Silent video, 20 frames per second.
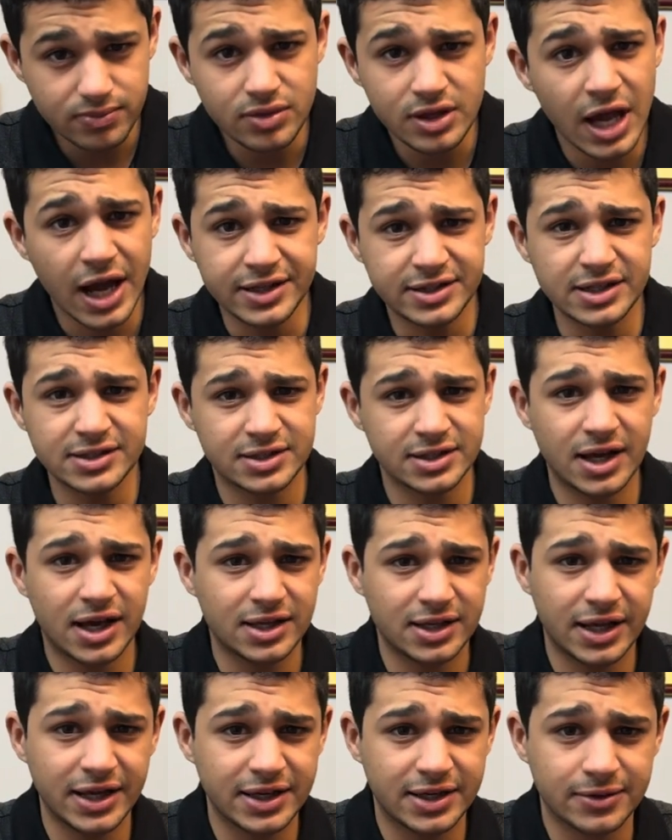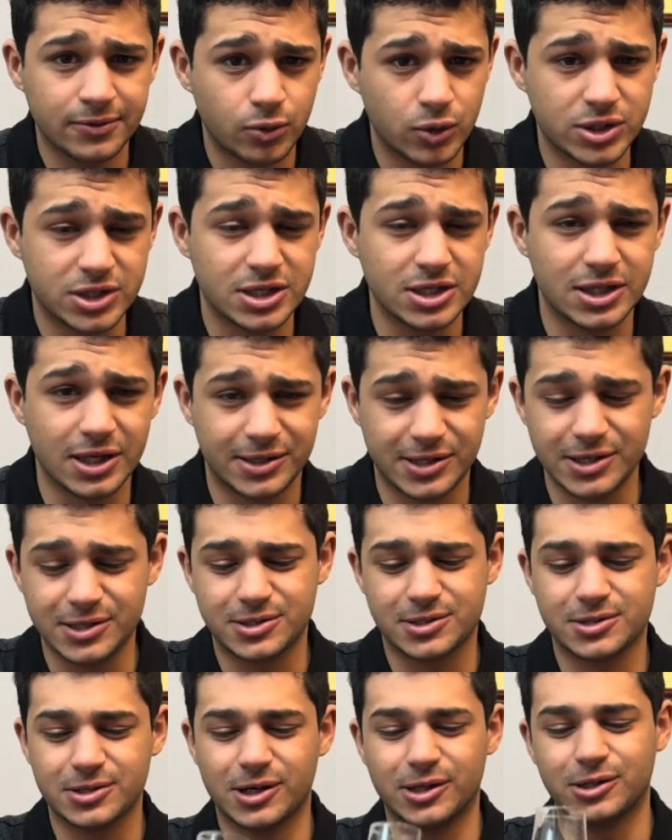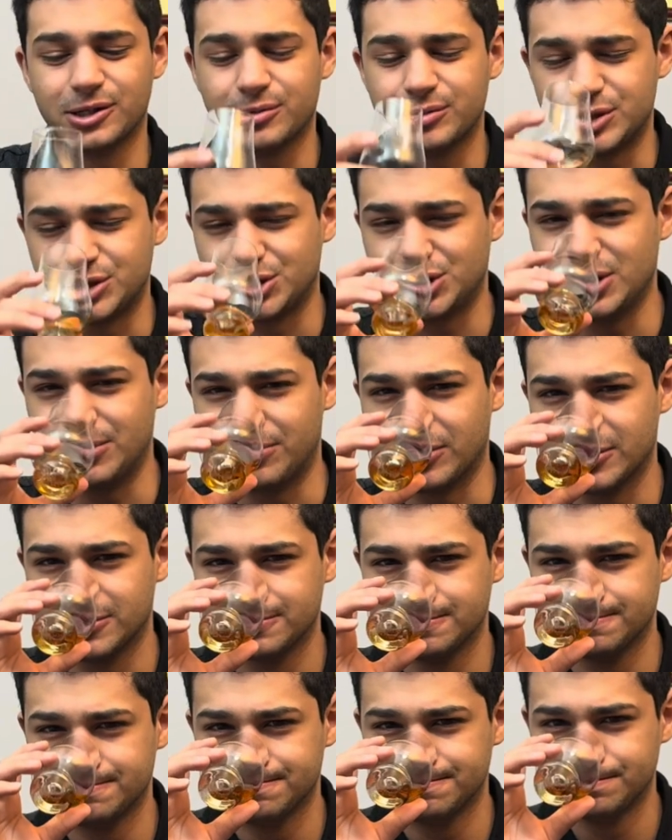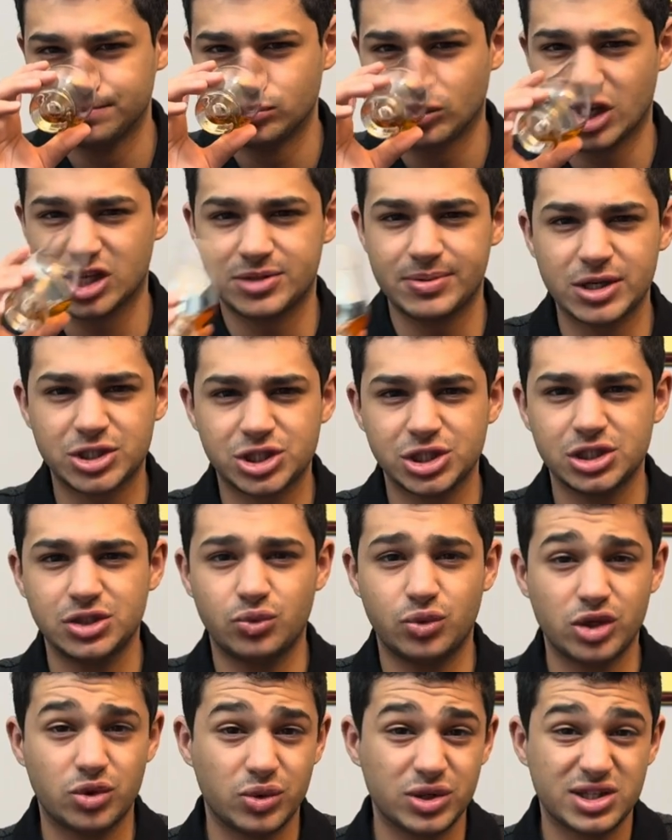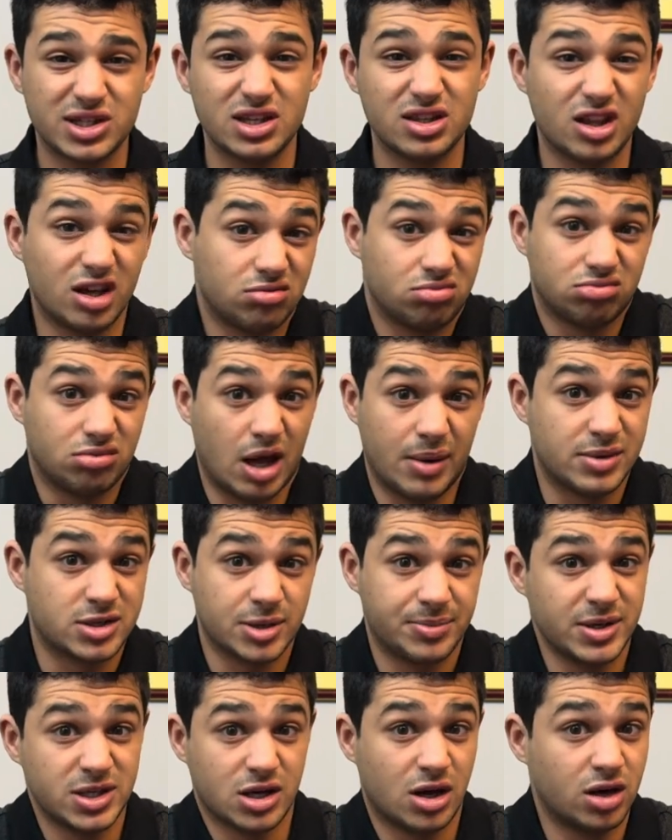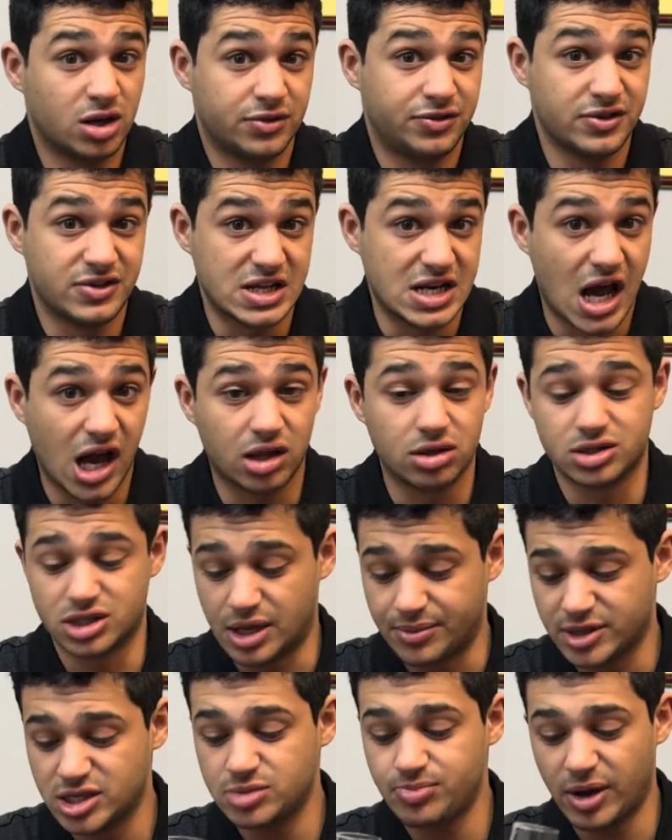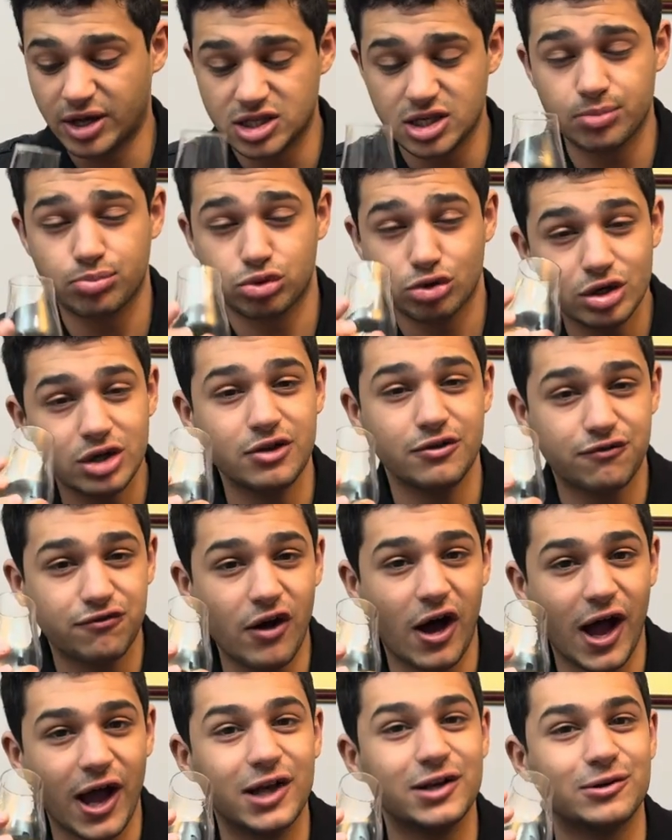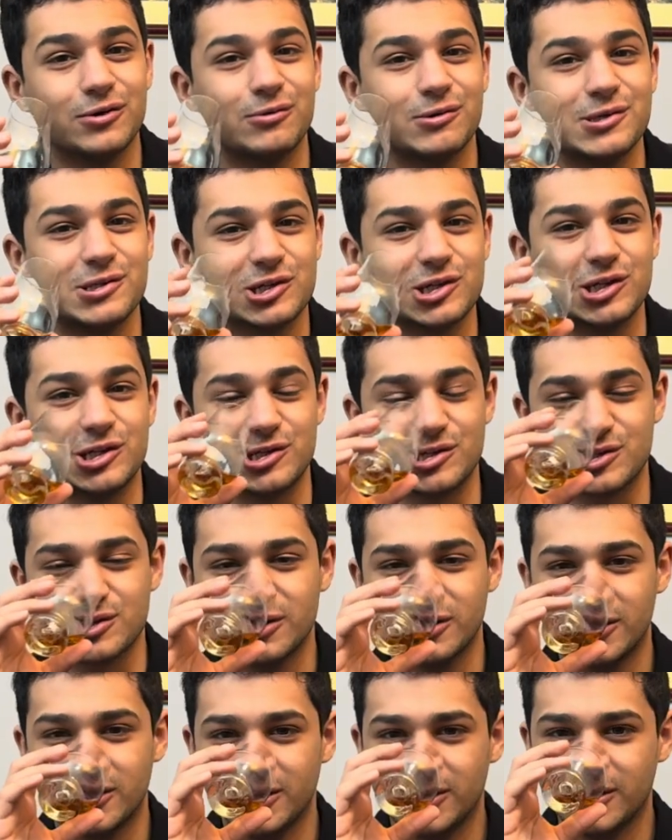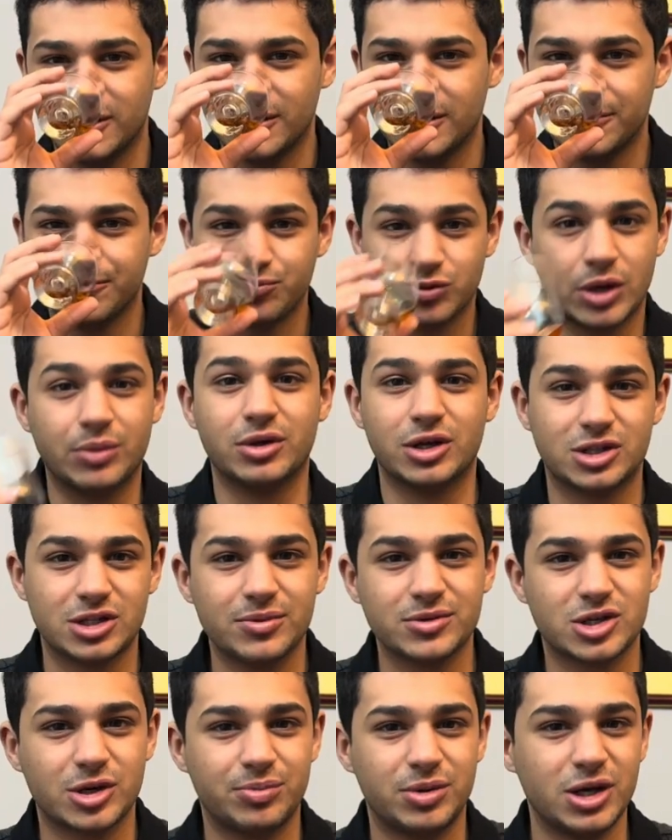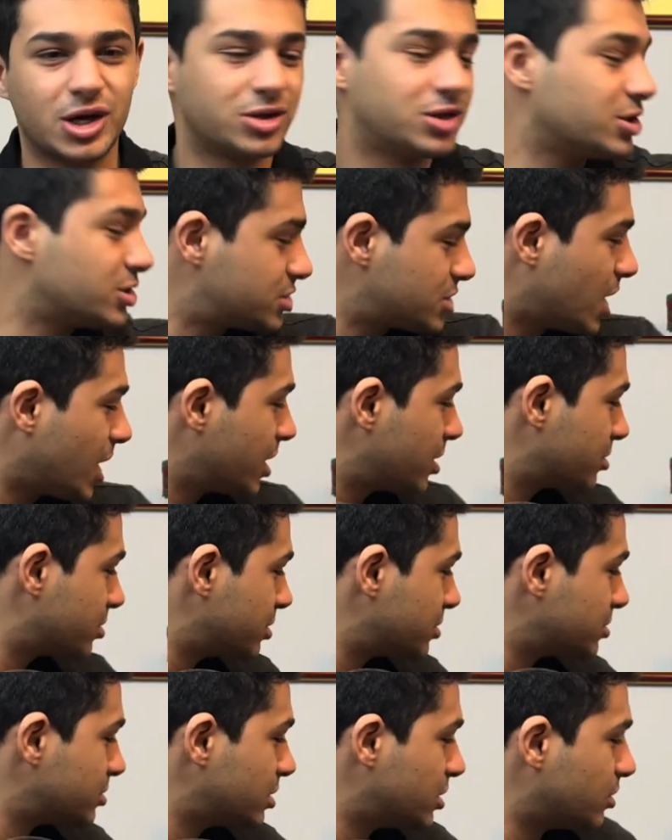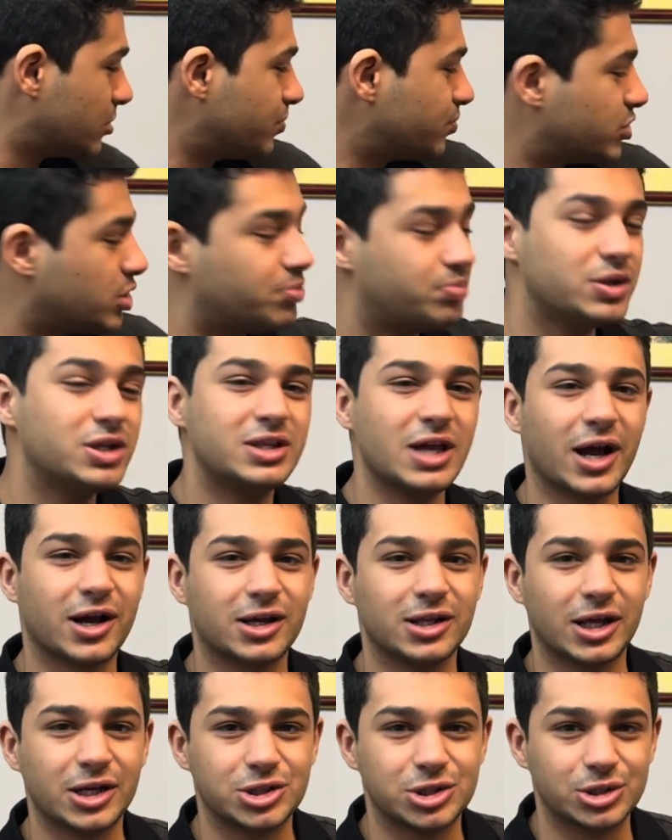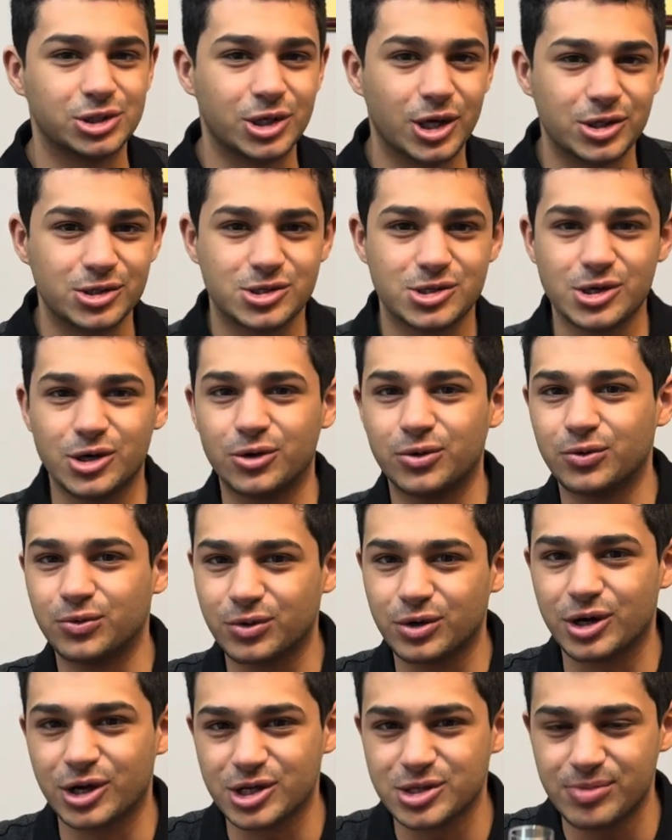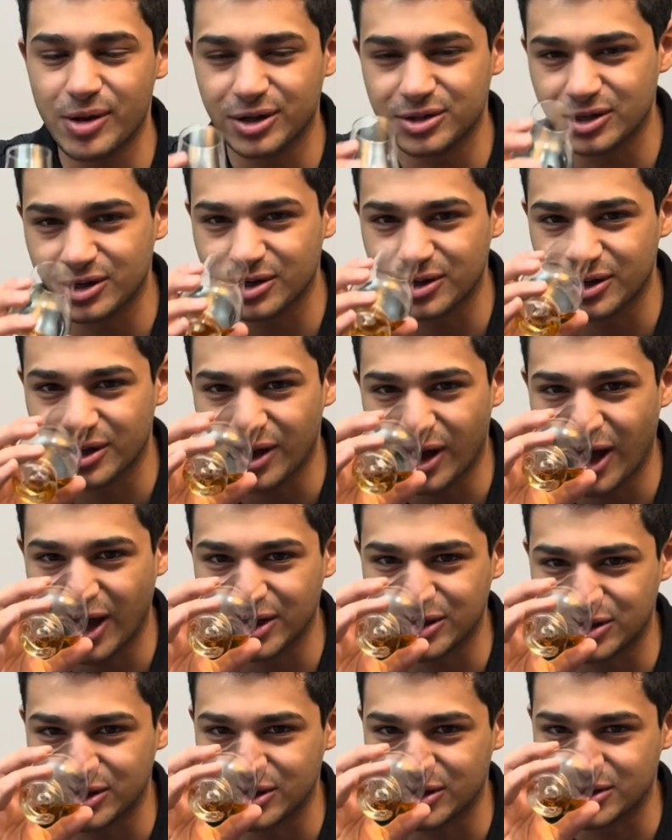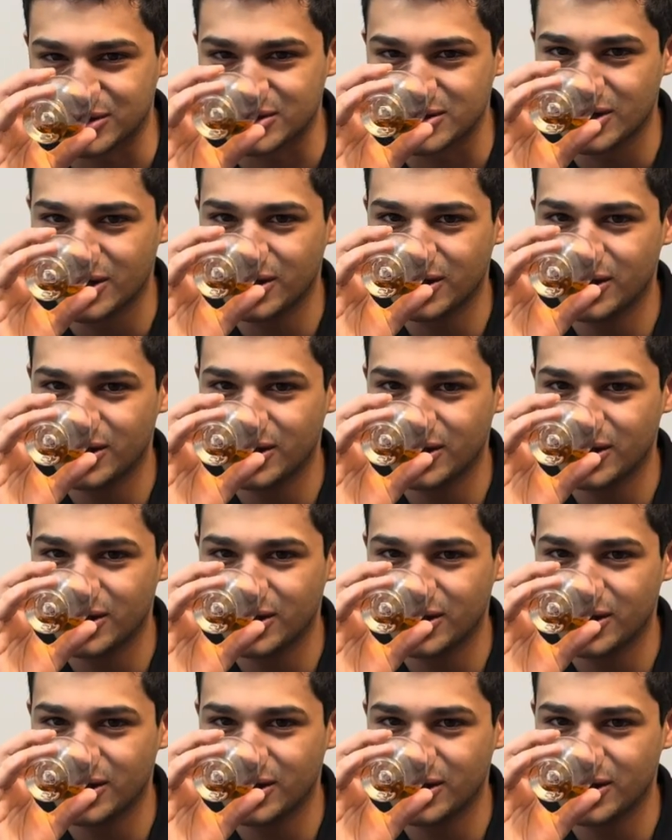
I tend to not like whiskey that tastes a little bit cheap, especially with whiskey that MSRP is $150. I'm expecting pretty fine whiskeys. I mean, its MSRP, I think, is higher than, the BTAC collection, and so we're expecting high things.